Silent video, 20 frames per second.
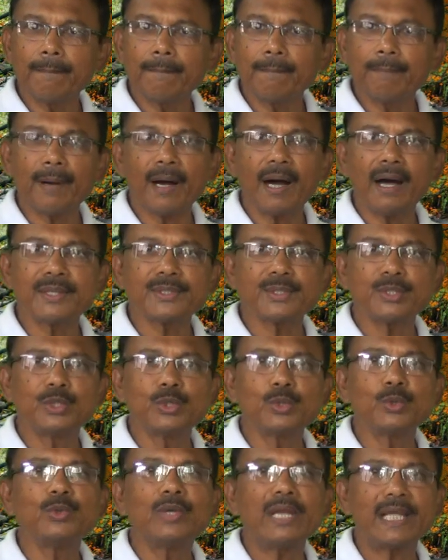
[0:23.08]
past
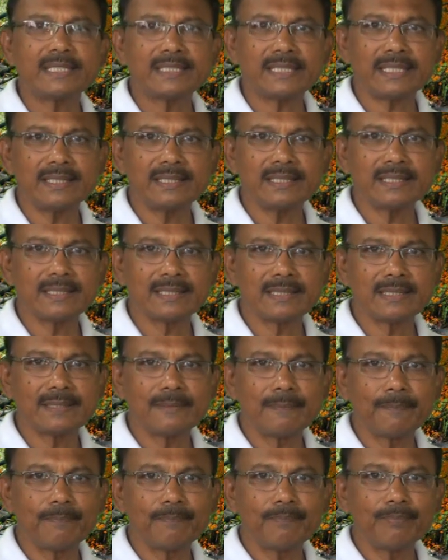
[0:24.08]
two lessons,
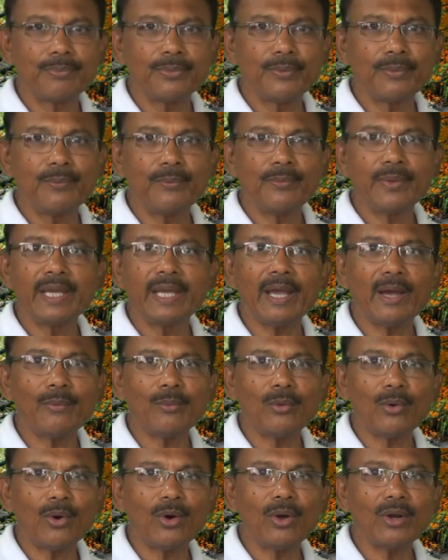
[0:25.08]
we
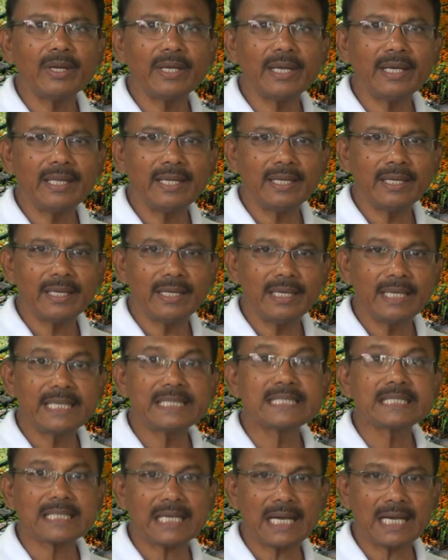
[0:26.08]
have already
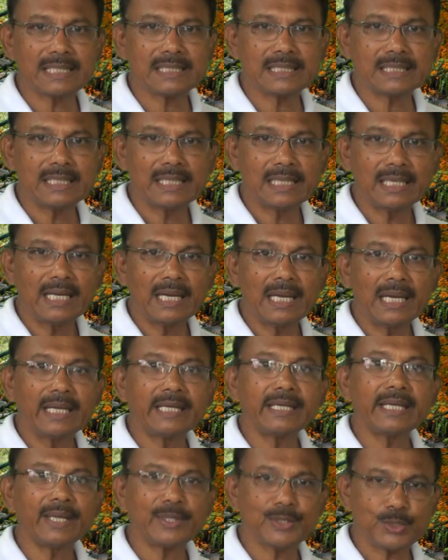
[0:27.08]
discussed
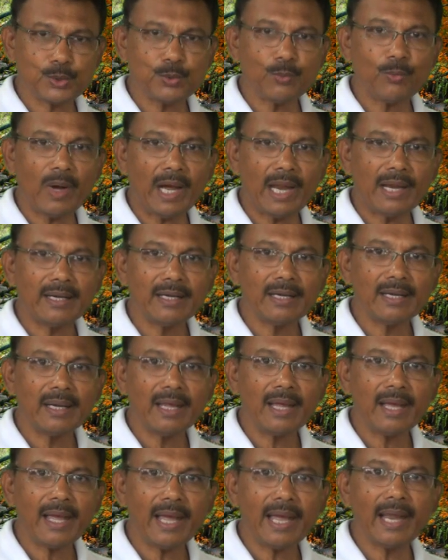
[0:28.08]
test 1
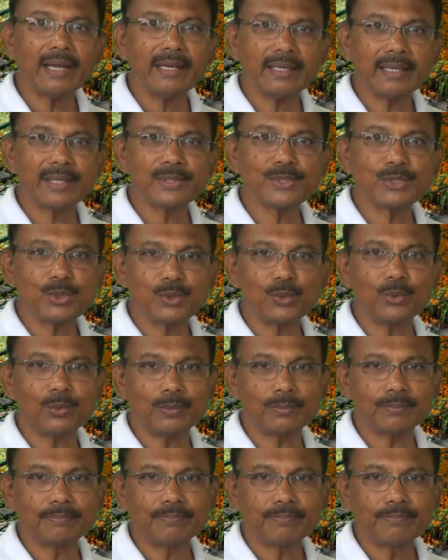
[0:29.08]
and test 2.
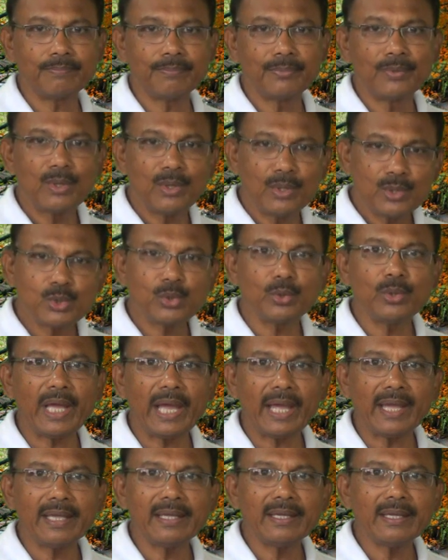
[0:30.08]

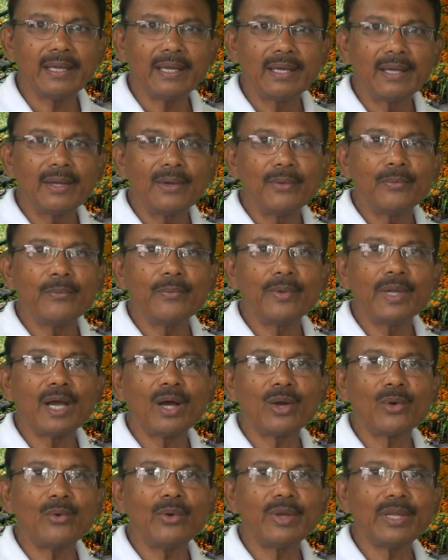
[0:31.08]
Today, we
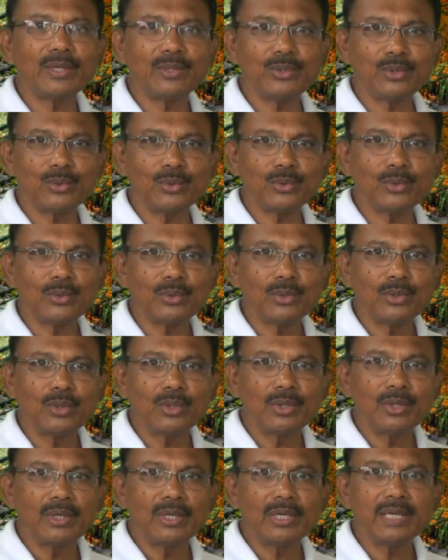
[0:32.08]
are going to
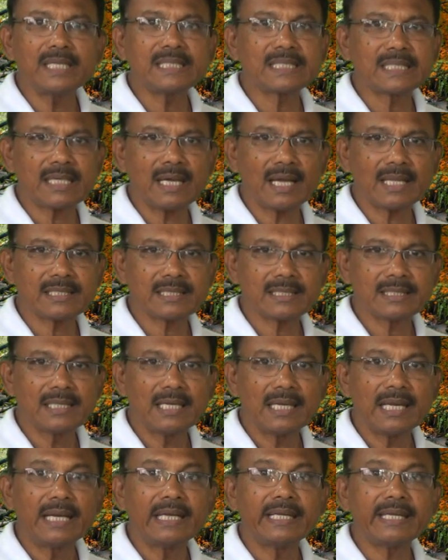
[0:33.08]
discuss
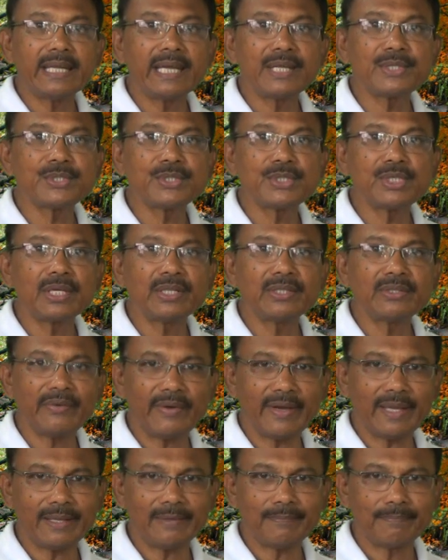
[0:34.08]
test
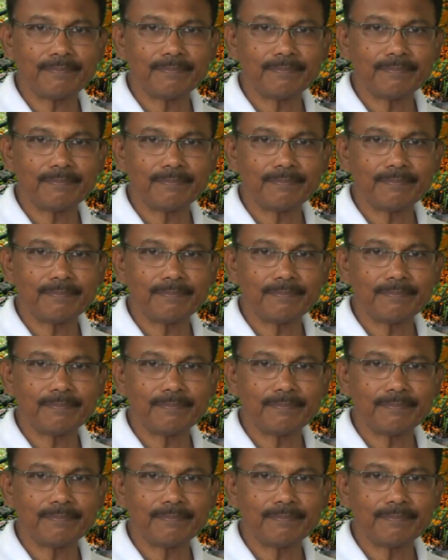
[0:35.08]
3.